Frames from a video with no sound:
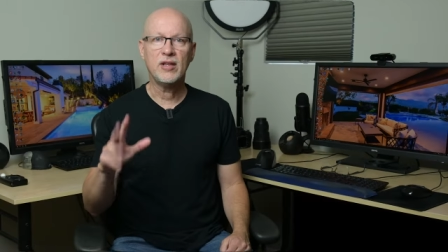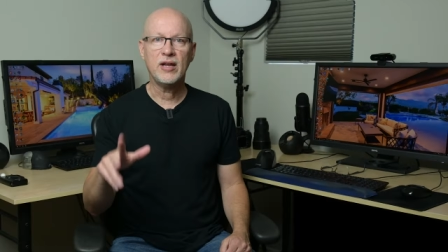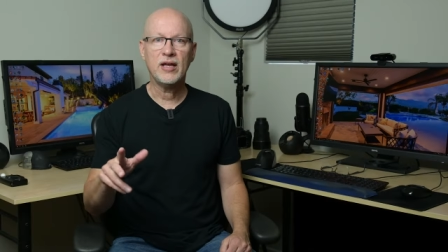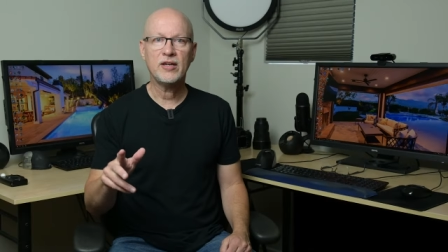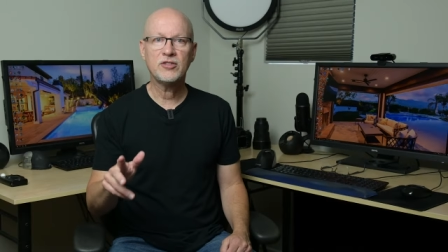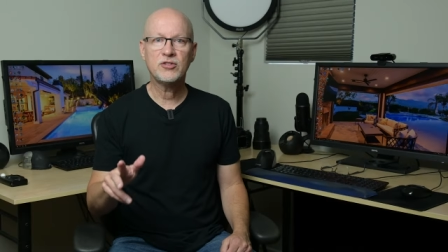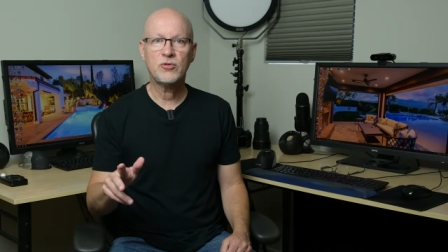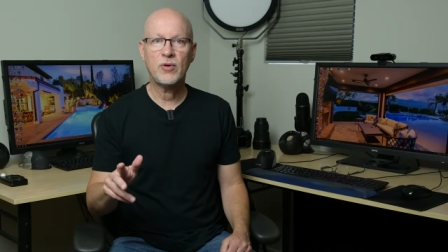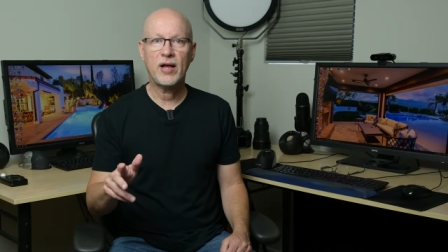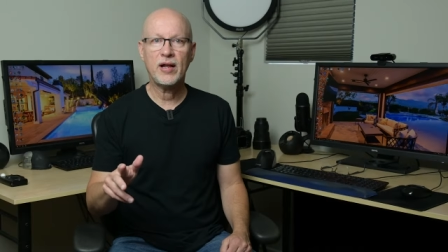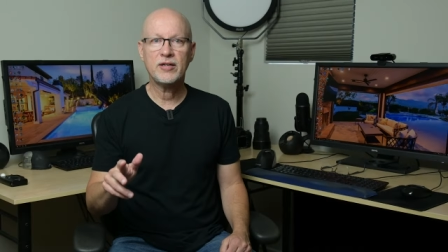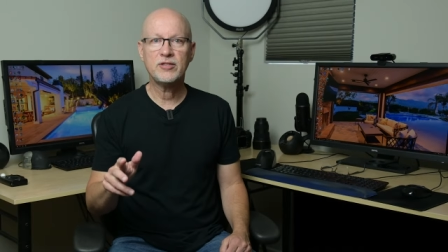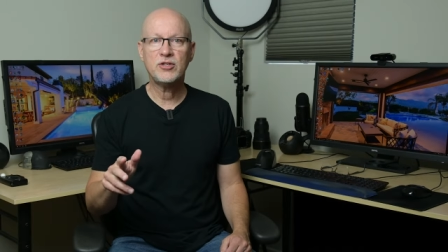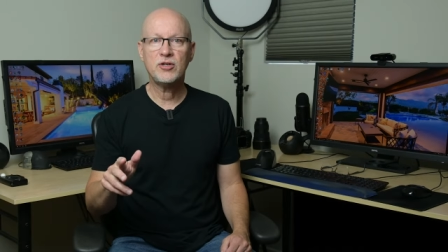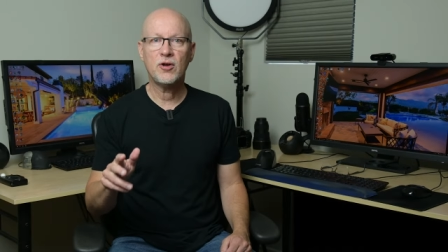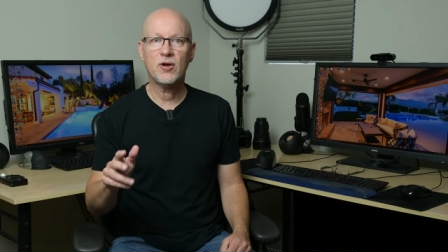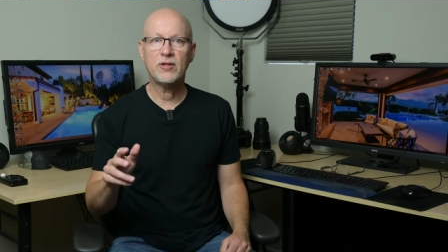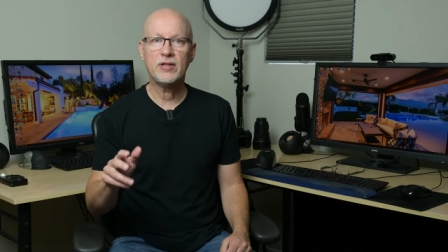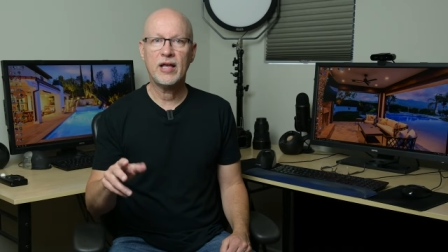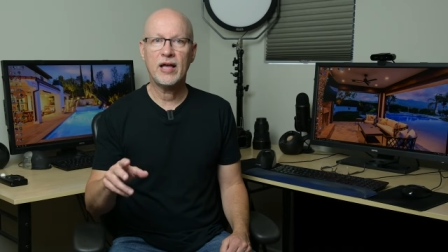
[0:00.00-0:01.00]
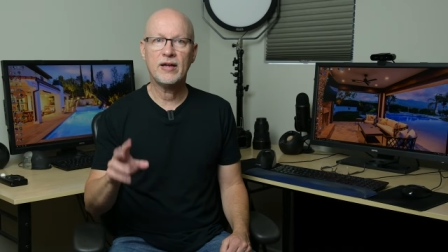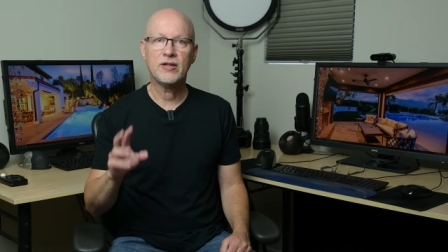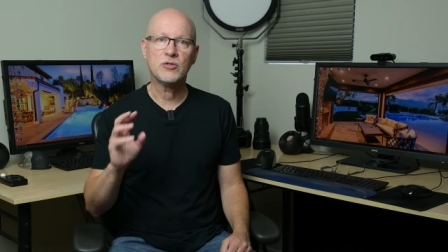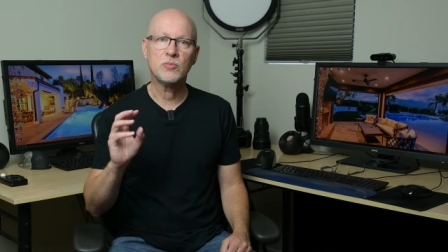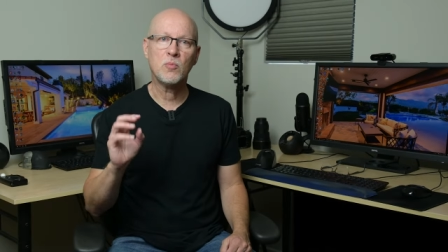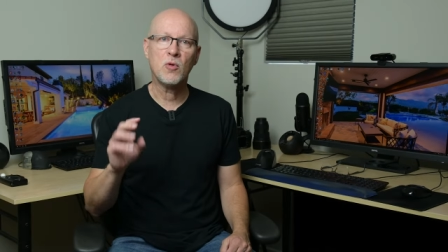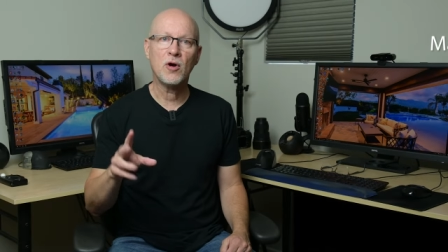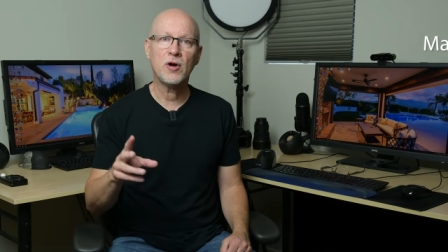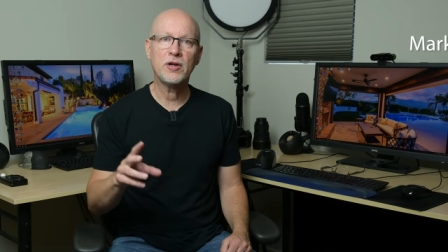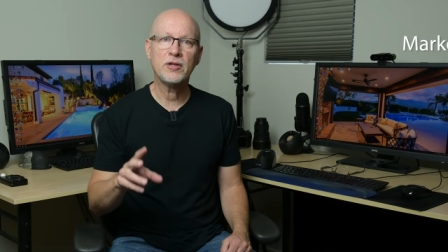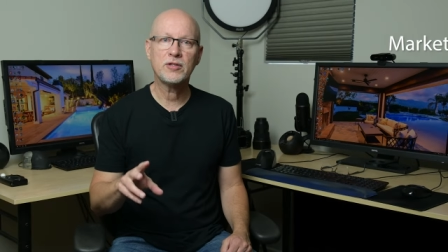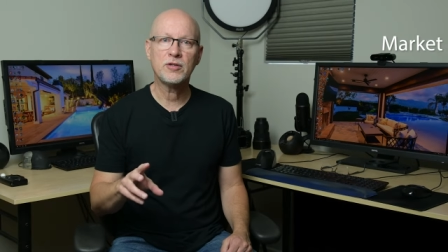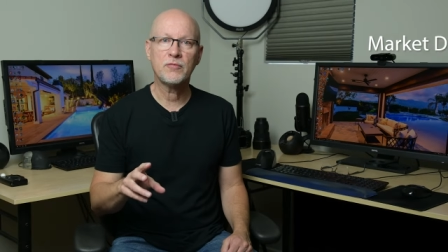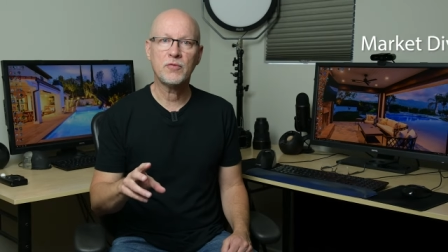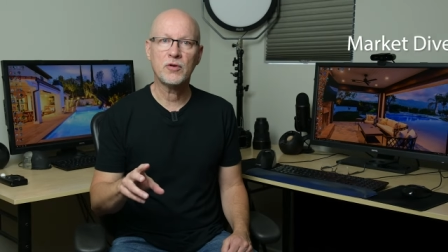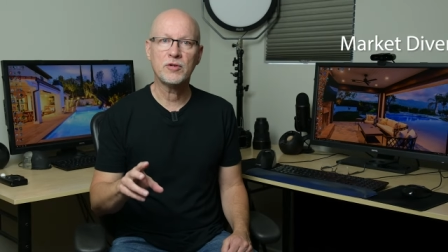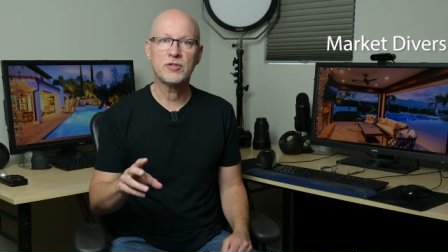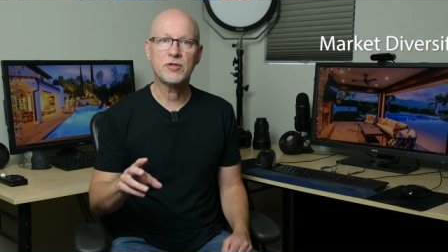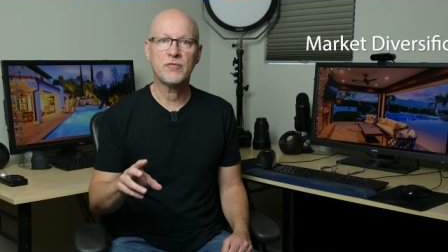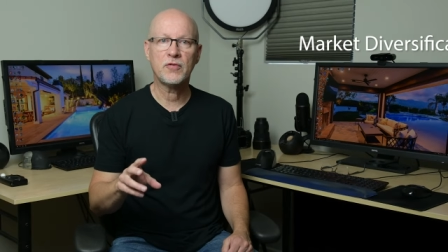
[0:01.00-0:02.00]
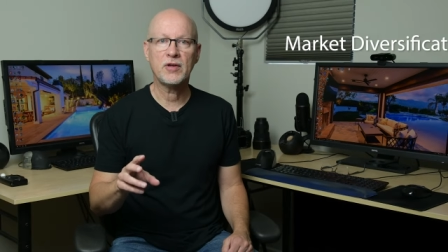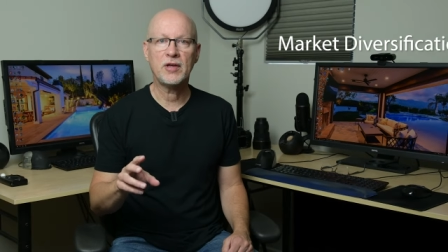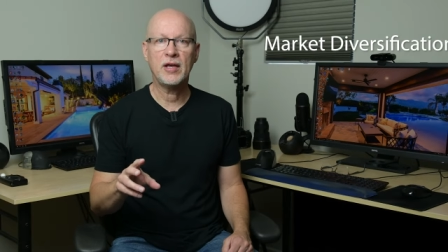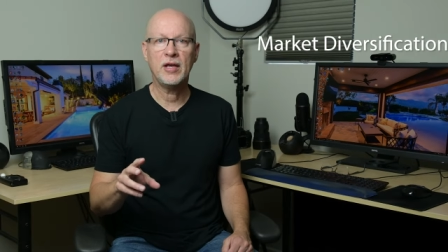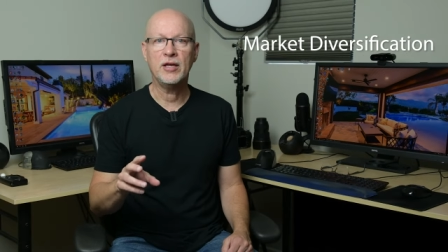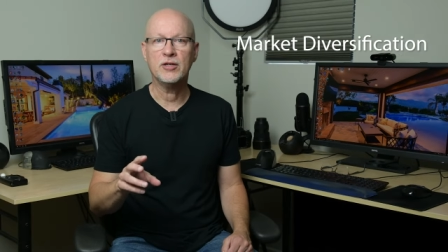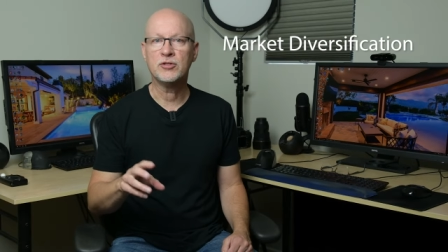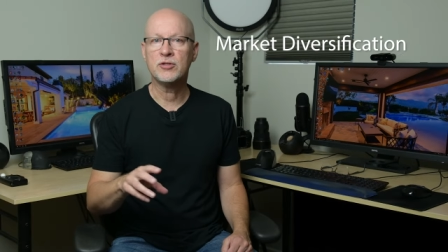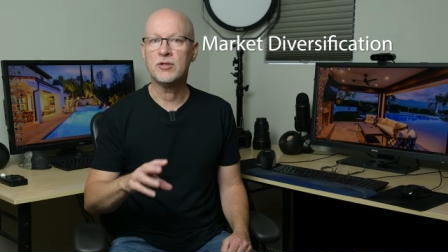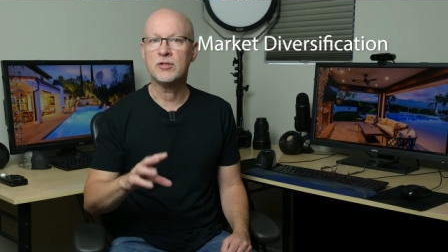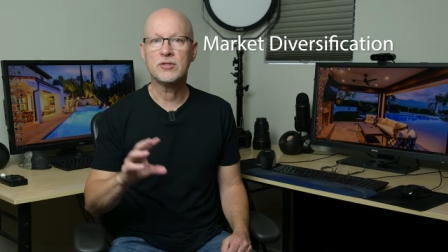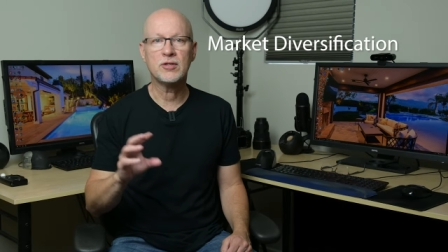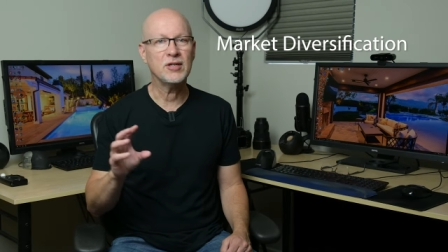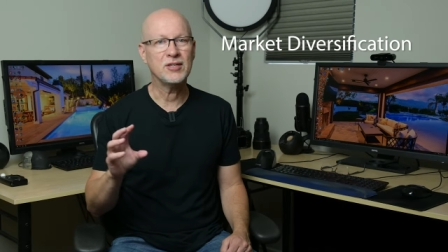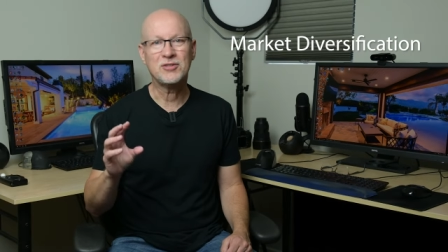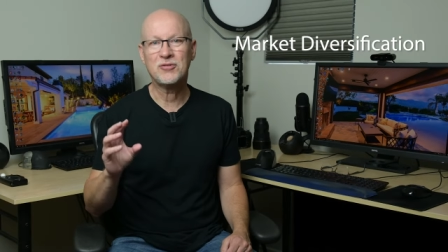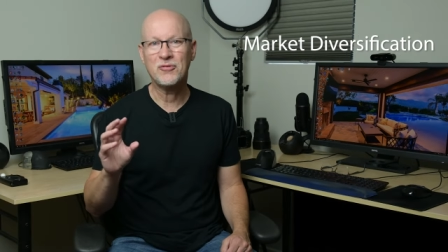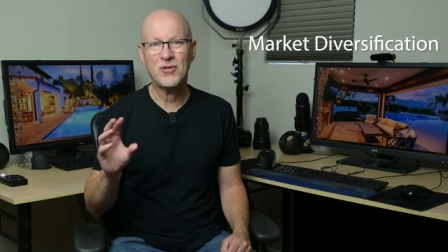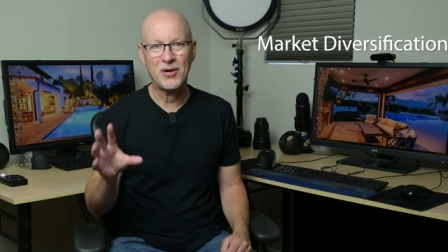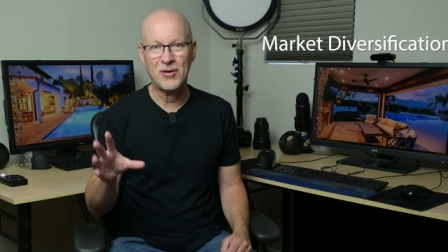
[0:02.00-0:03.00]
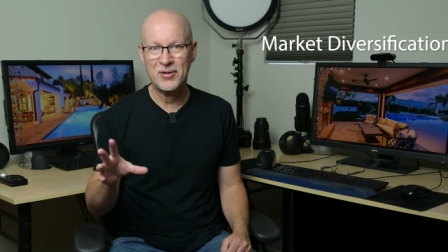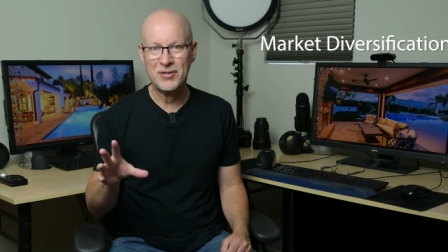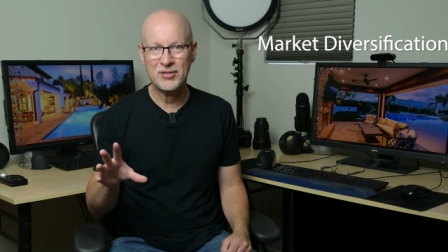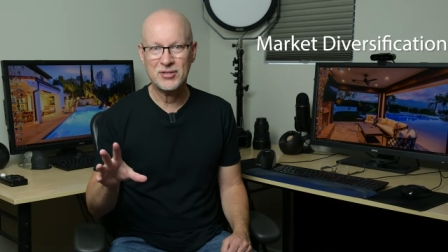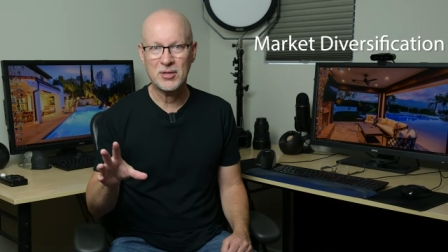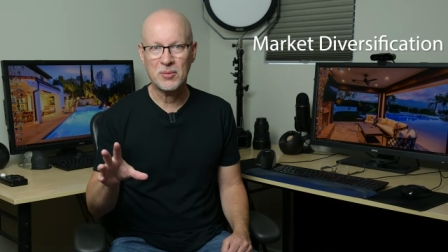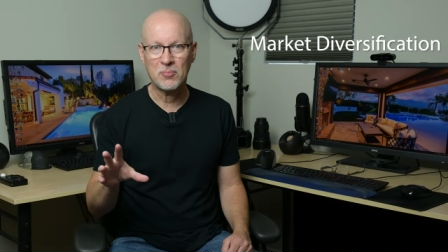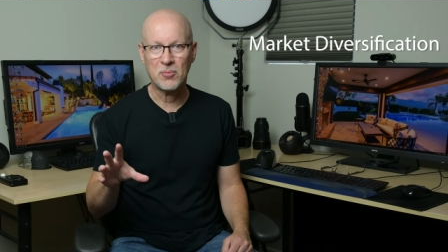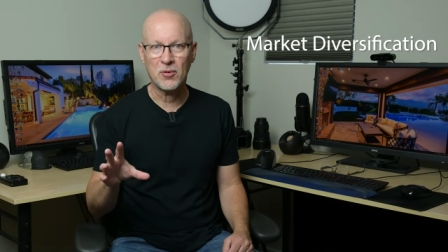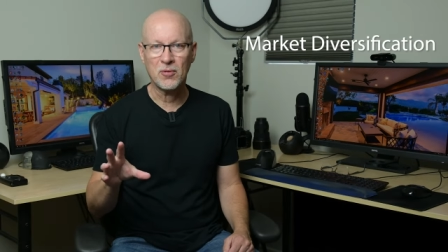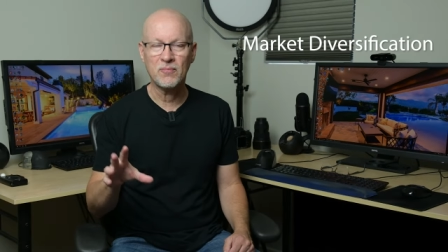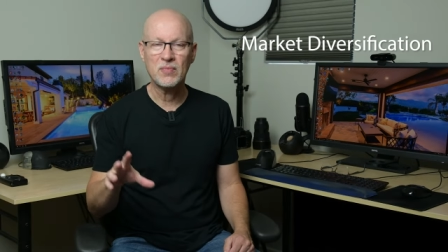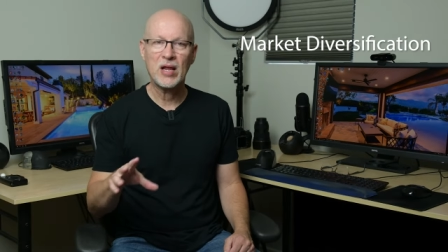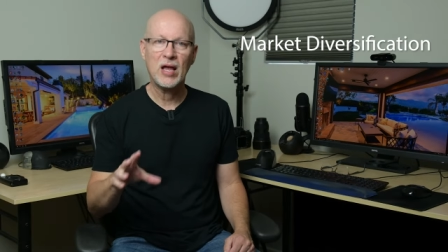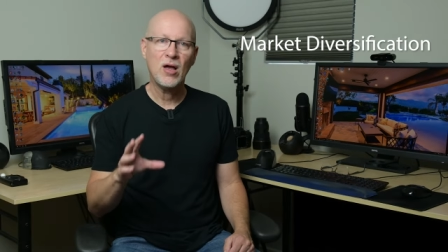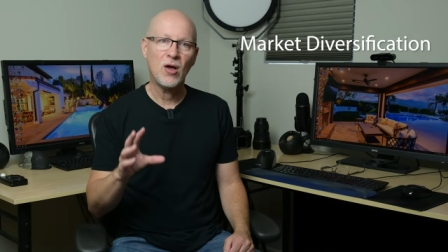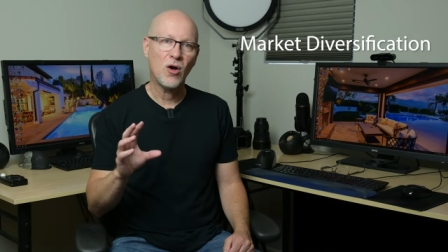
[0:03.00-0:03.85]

the next strategy on that is market diversification. It's, it's very simple.